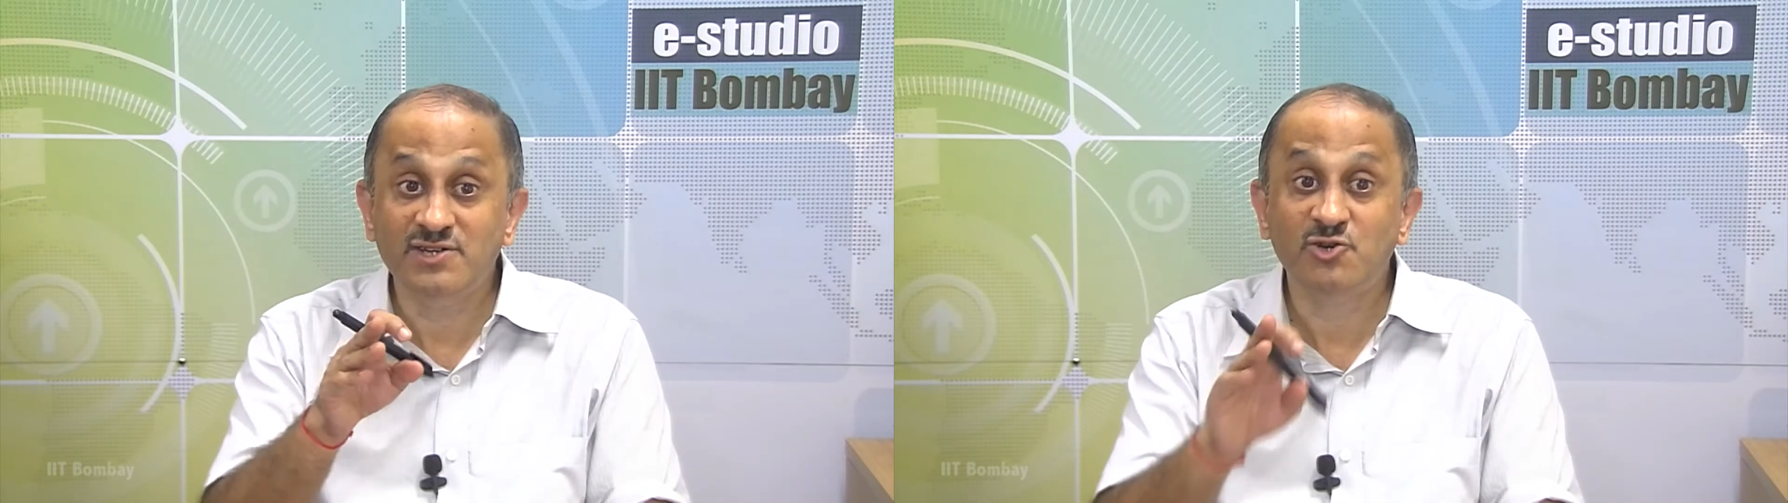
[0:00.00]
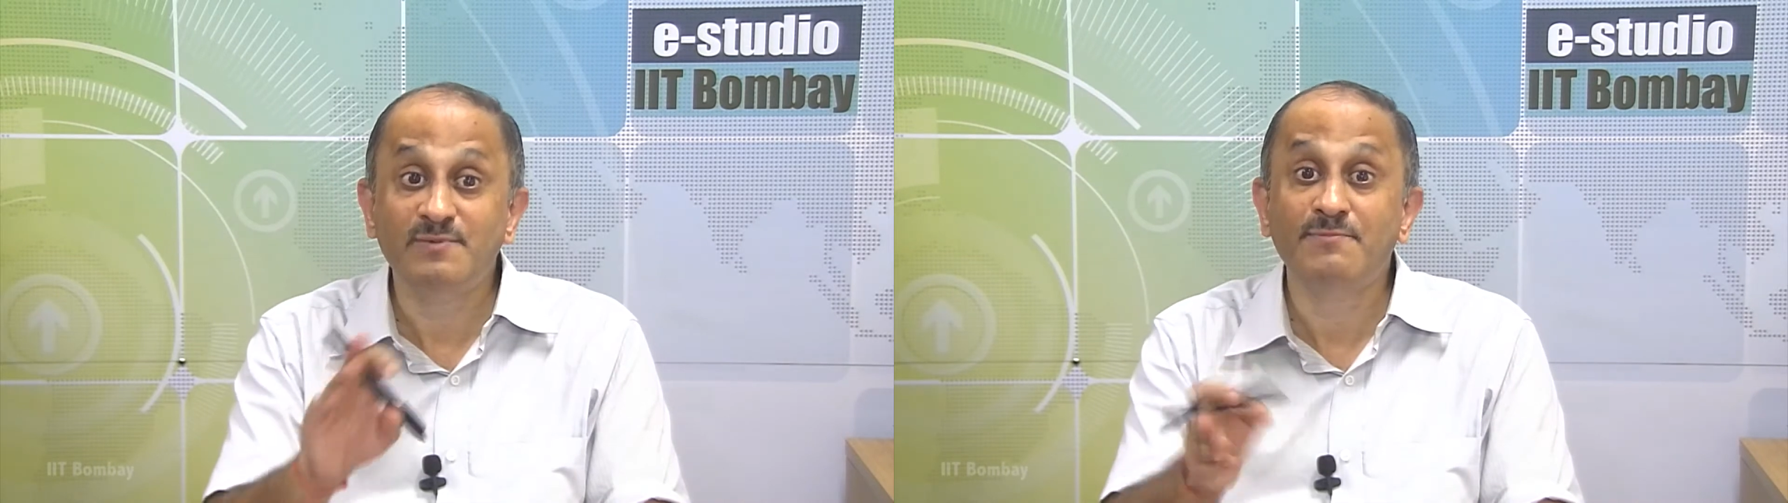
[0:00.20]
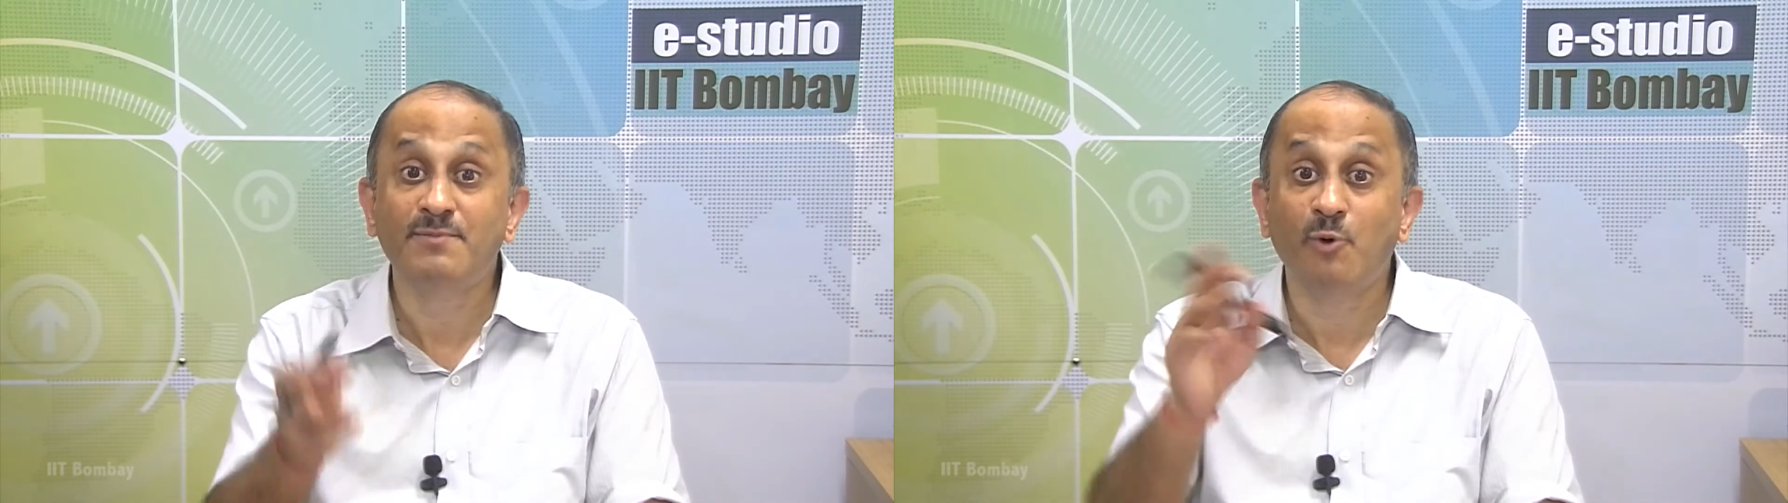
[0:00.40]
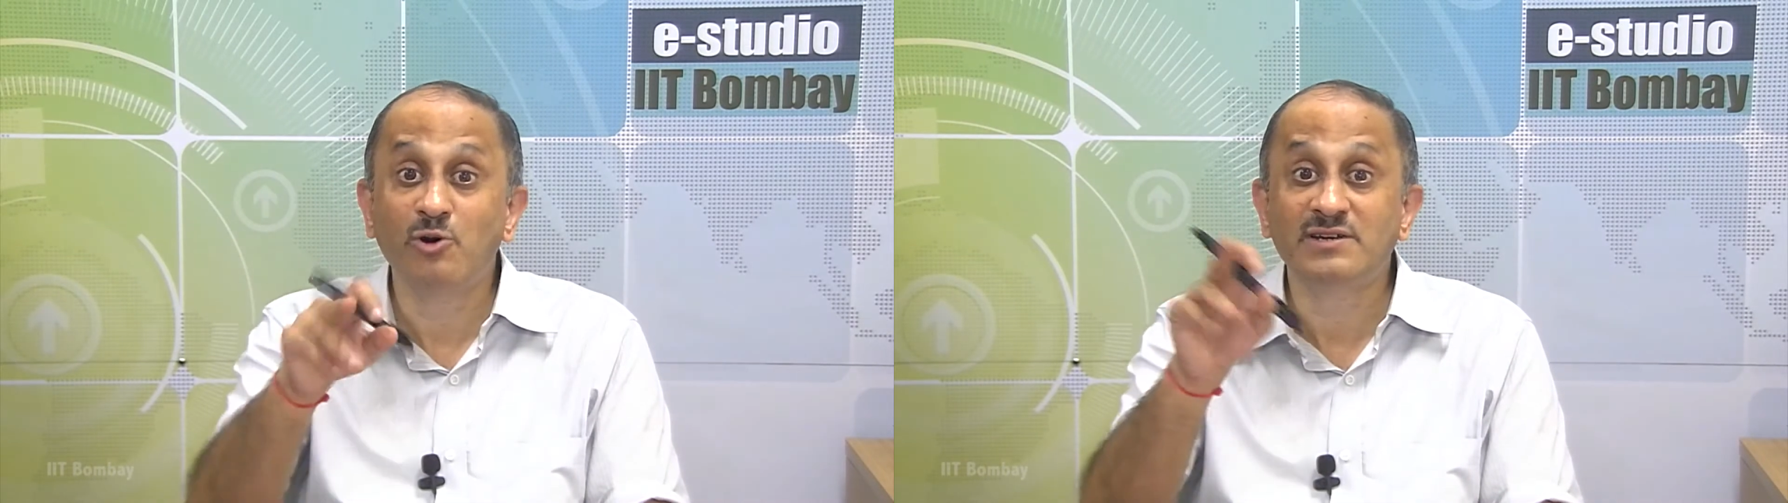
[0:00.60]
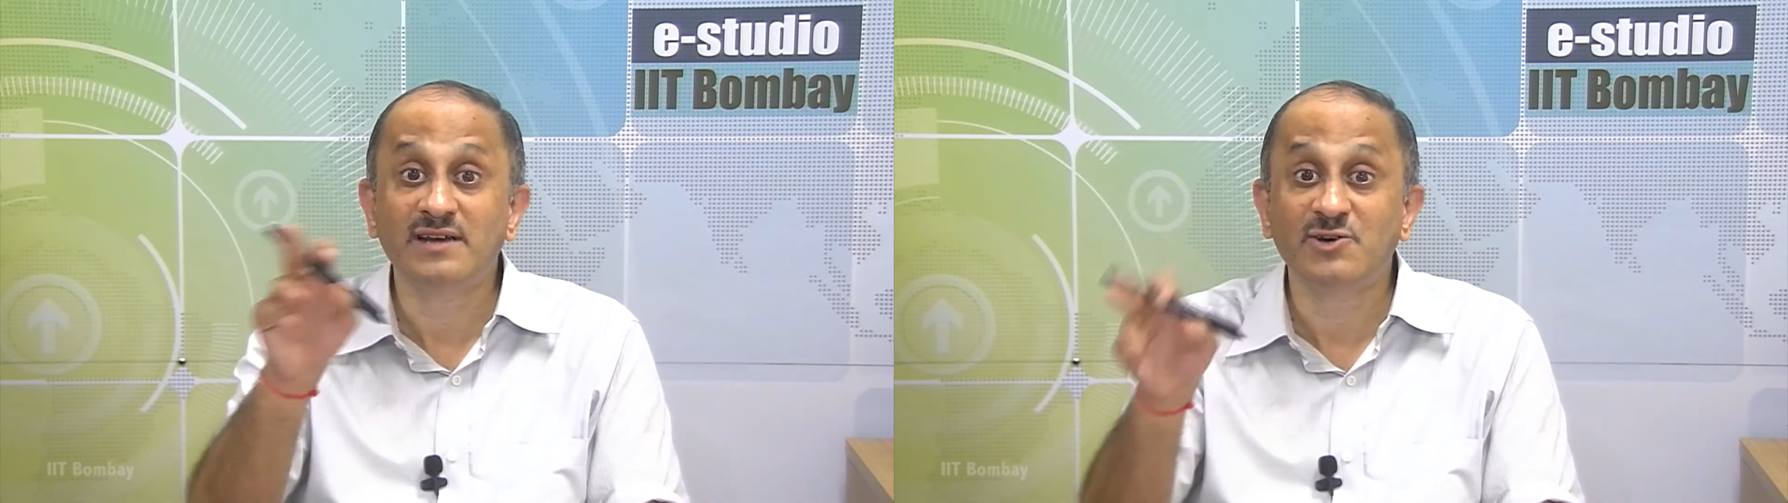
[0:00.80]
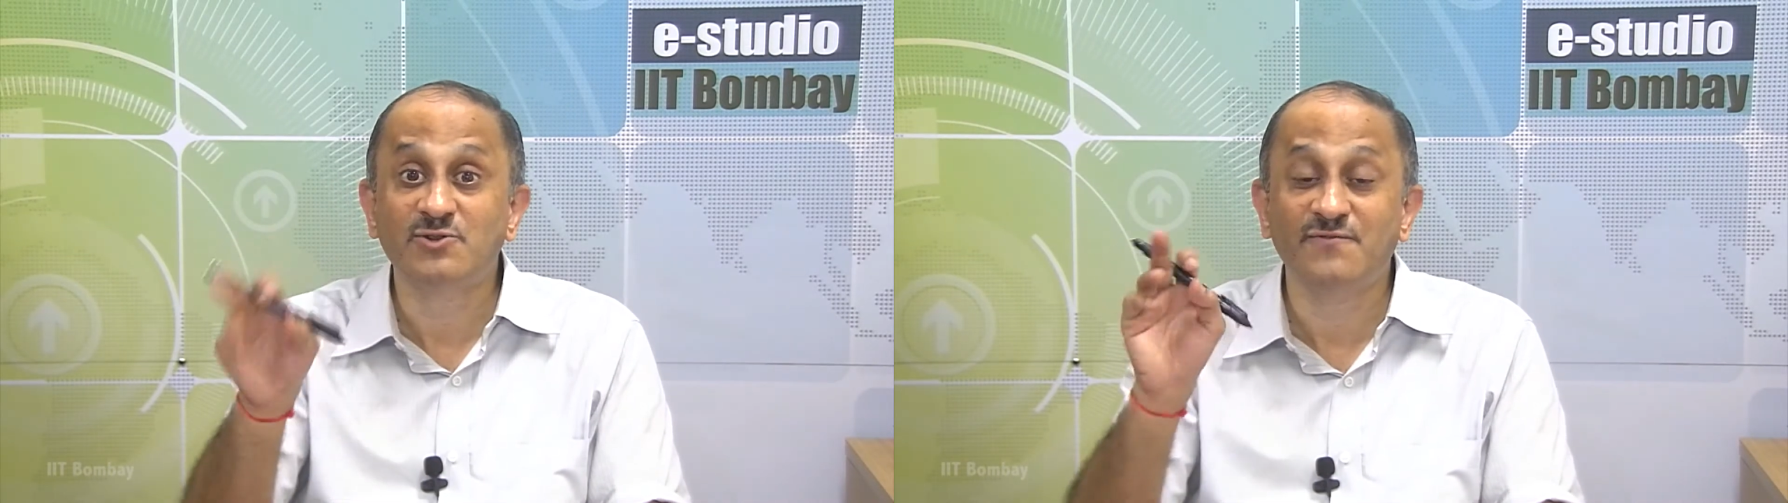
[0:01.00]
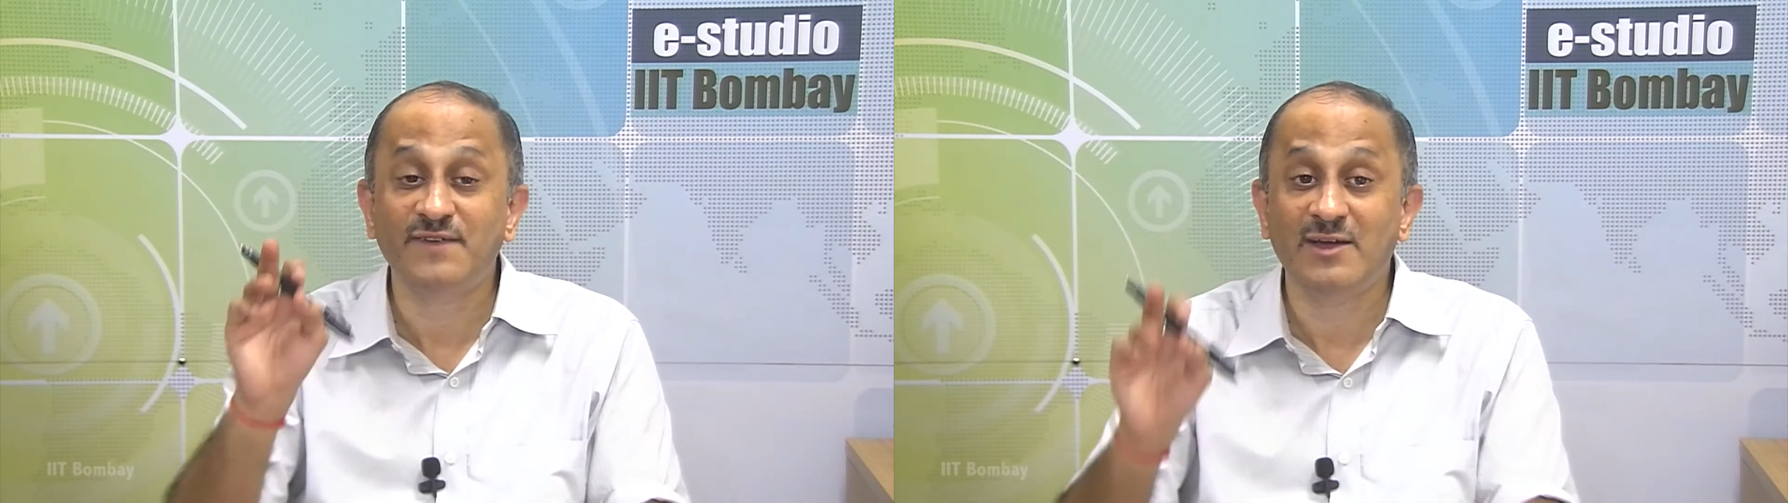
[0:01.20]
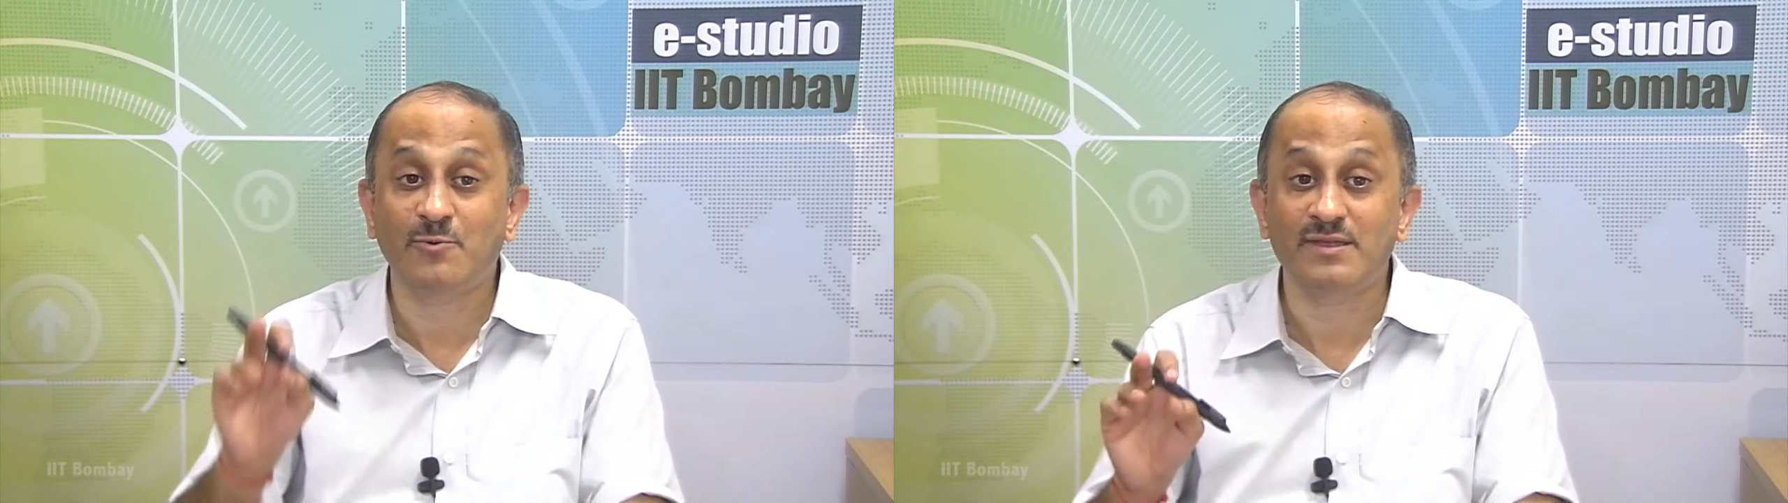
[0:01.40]
should be proportional to the
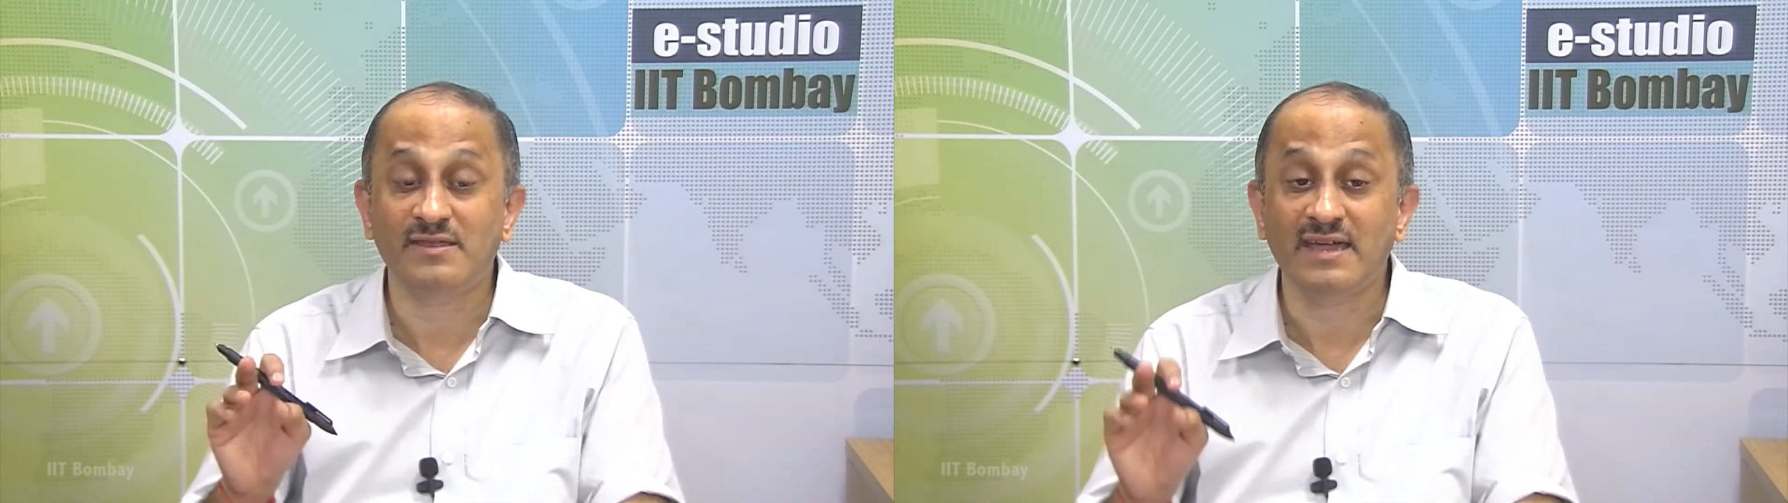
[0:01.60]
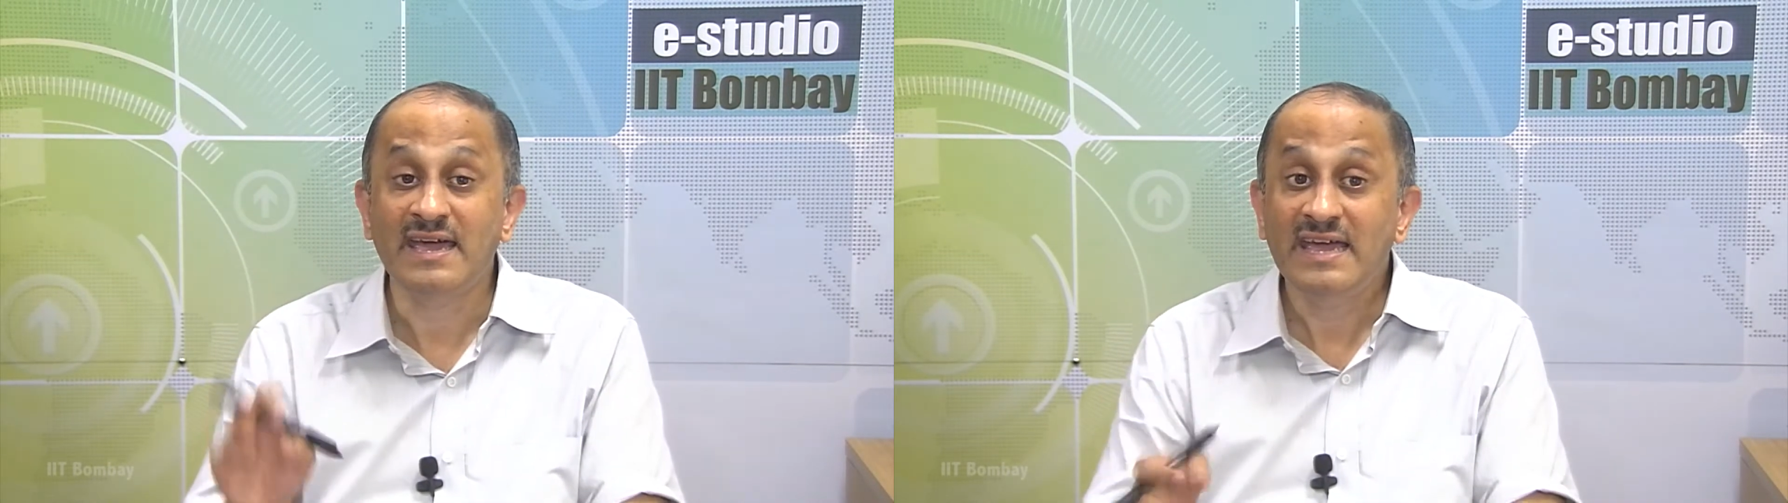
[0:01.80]
frequency.